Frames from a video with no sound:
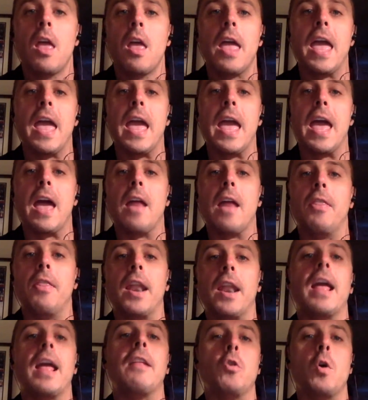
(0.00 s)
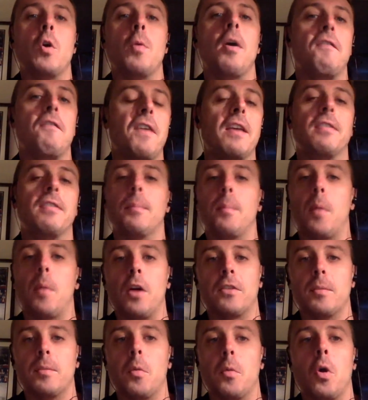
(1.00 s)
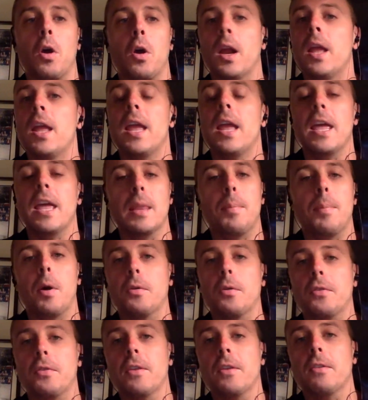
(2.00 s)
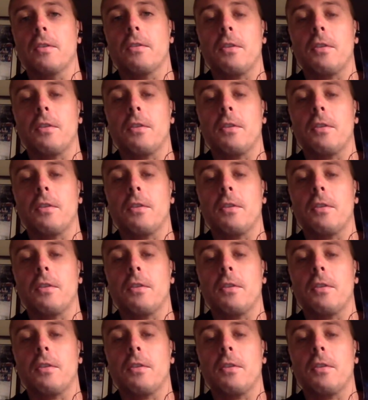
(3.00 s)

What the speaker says: than I do about facing Baltimore in the postseason.